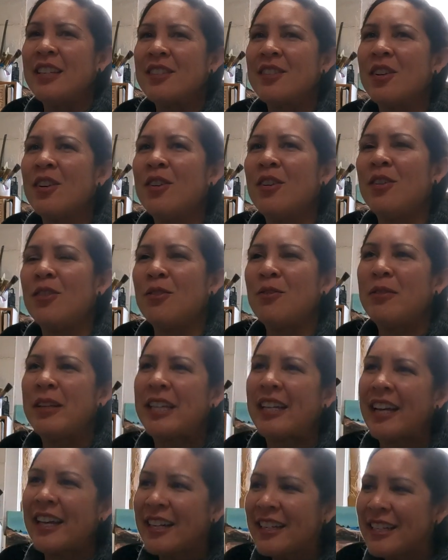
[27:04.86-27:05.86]
so
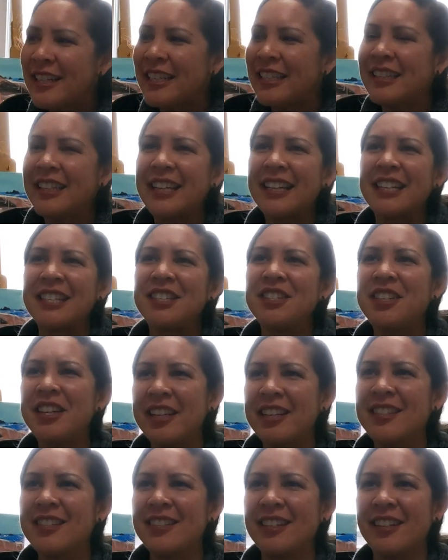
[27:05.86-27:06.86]
we kind of need like a
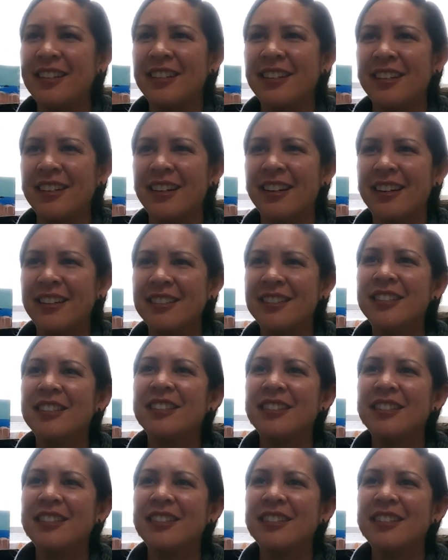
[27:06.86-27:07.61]
chick singer,